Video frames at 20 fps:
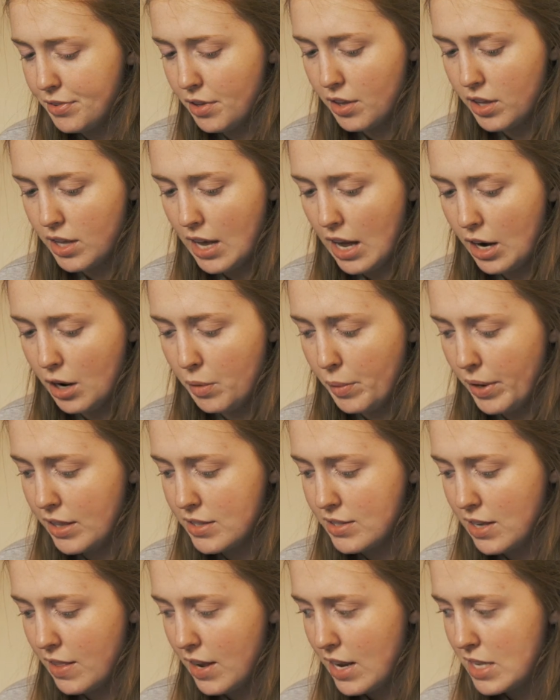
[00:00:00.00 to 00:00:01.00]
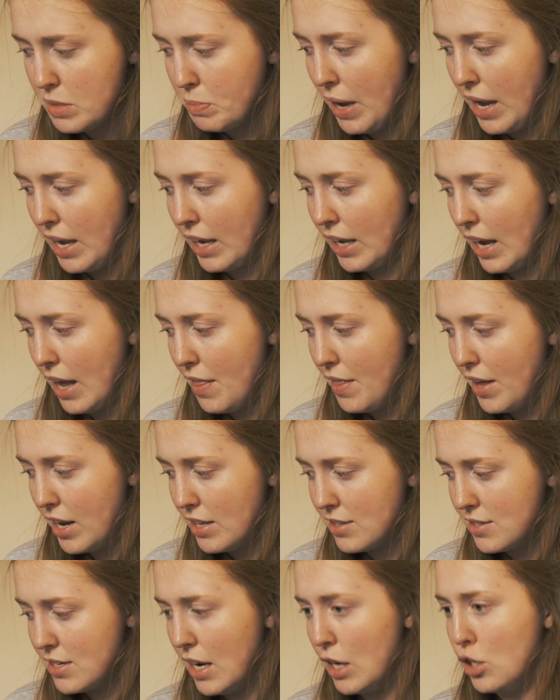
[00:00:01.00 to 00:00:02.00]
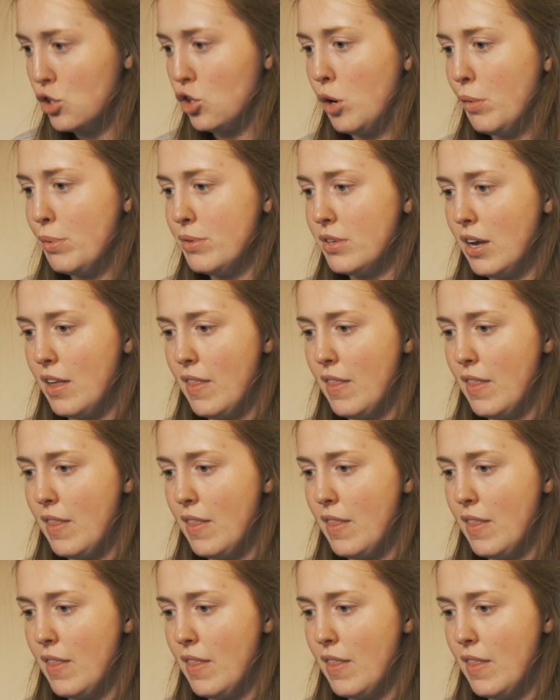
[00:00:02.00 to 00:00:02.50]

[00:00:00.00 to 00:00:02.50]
So the yellow ones, and then it's pink, and then it's teardrops,